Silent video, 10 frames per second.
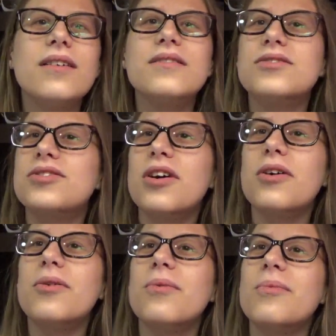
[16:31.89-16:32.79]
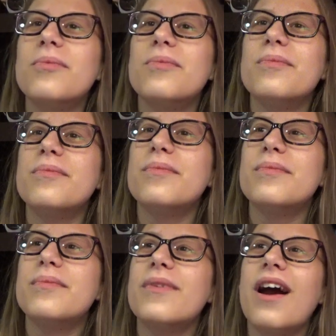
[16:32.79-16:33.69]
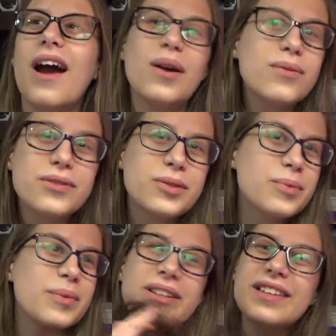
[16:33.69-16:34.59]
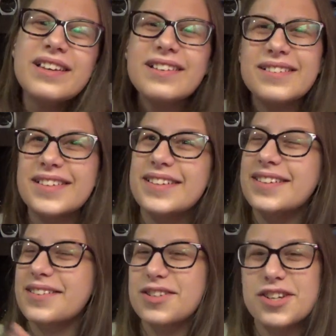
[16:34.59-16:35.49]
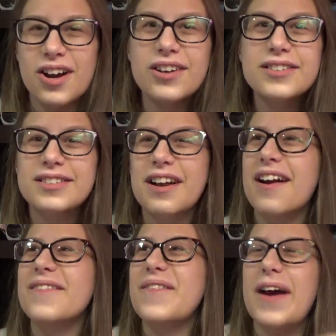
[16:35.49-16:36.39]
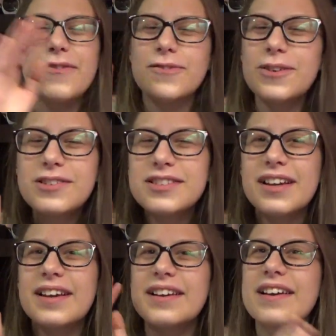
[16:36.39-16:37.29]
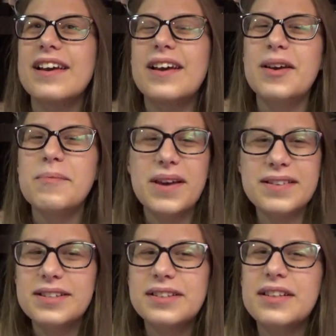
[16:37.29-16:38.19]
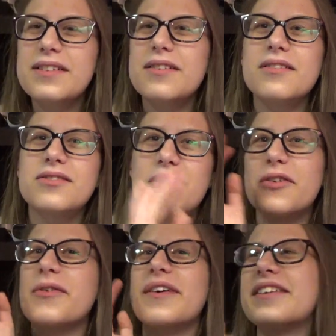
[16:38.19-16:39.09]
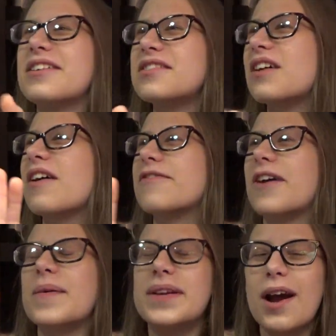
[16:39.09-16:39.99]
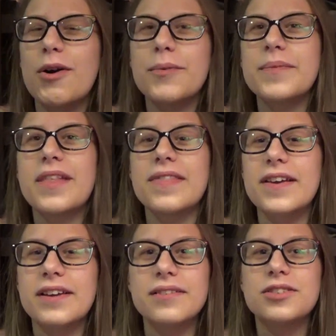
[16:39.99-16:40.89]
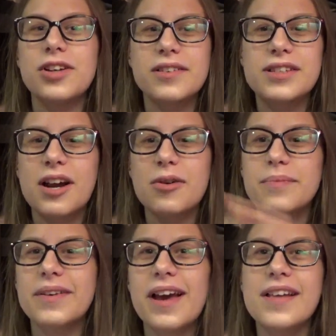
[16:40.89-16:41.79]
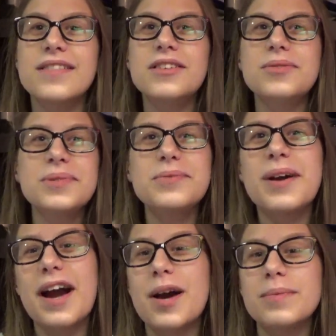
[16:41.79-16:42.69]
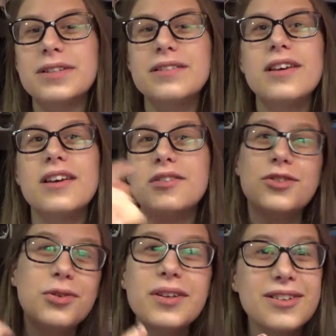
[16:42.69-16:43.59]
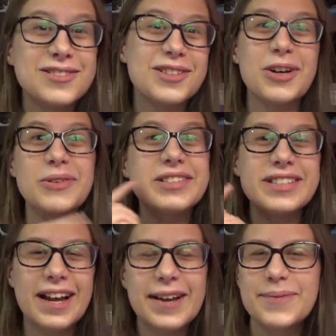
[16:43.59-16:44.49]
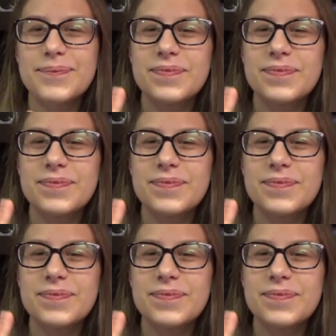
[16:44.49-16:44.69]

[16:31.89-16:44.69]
So, I was really shocked. At first, like, basically, so here's how I found out that they shut down. And this was what happened 2 years ago today.